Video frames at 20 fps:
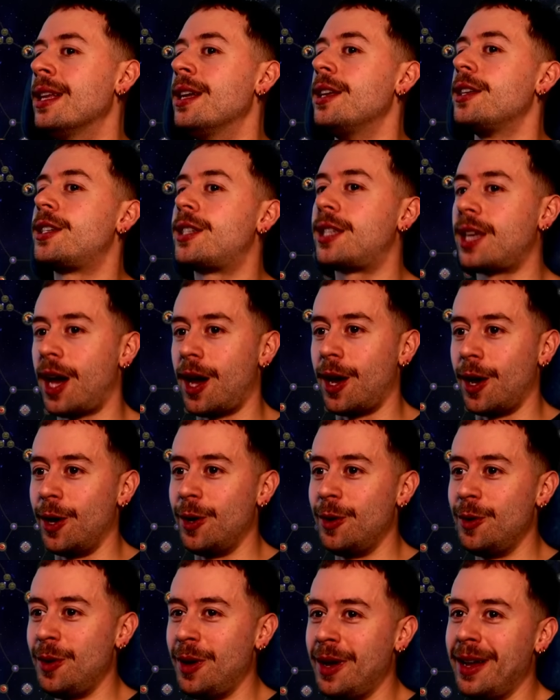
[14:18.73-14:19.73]

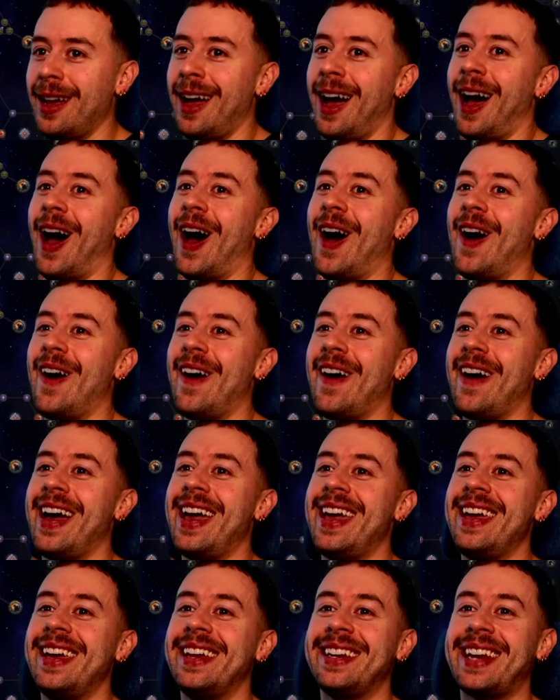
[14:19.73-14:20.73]
So
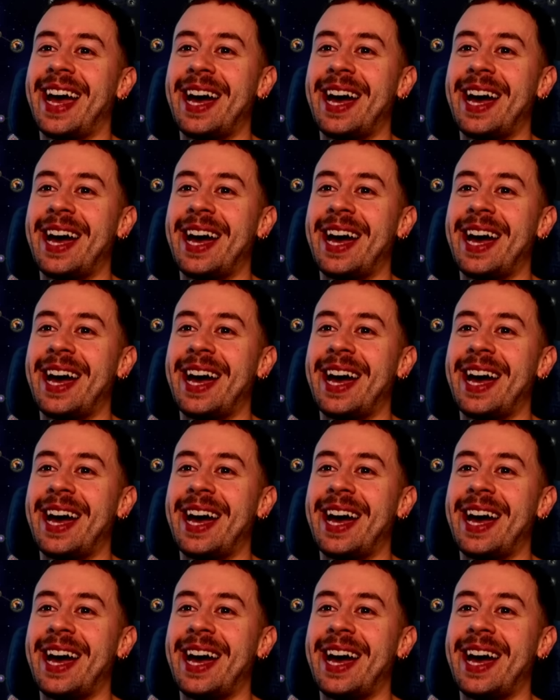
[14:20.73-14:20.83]
I